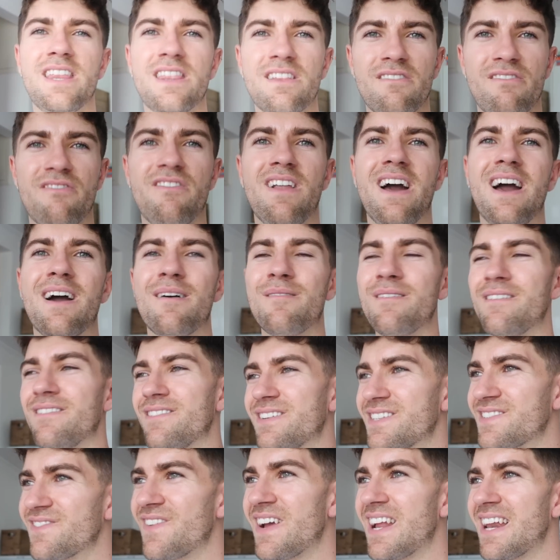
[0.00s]
in the flat, and
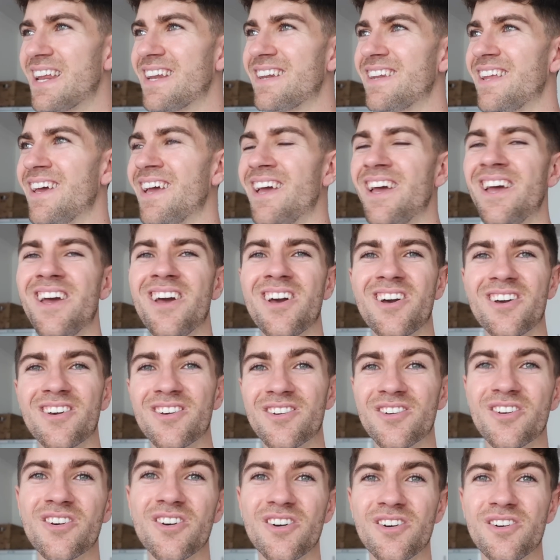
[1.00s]
it's feeling
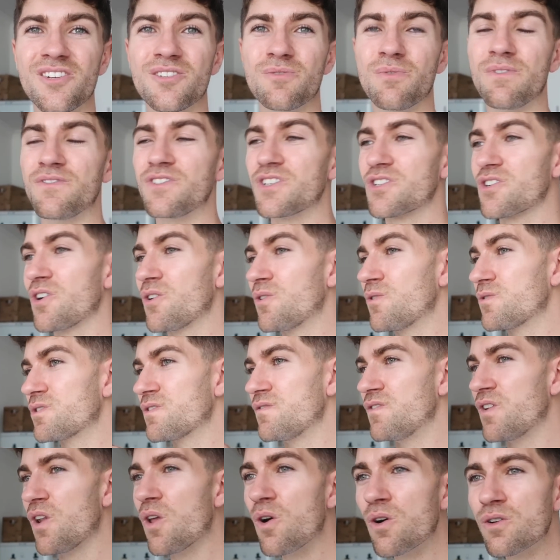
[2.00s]
good. We've just got loads
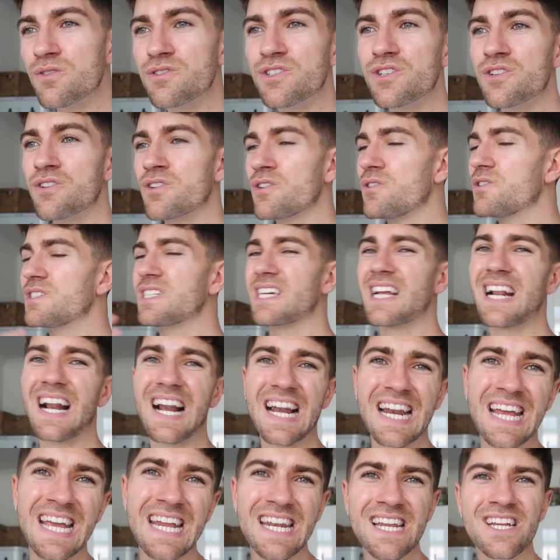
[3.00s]
of laundry done, loads of
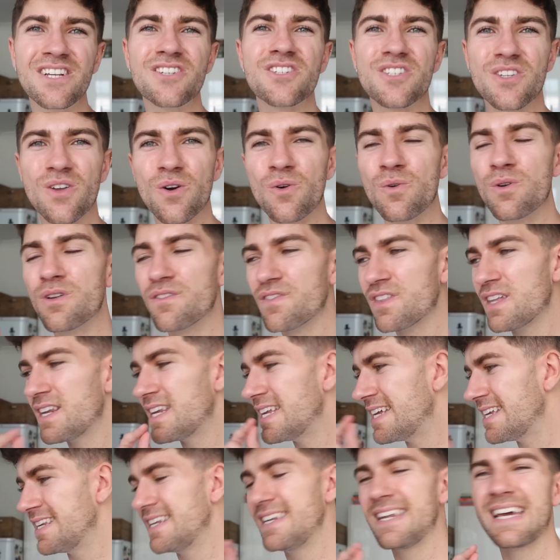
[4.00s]
cleaning, just all of
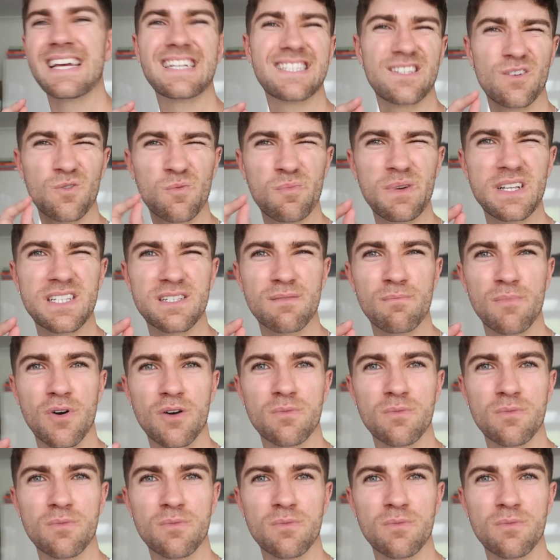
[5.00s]
the nice little bits and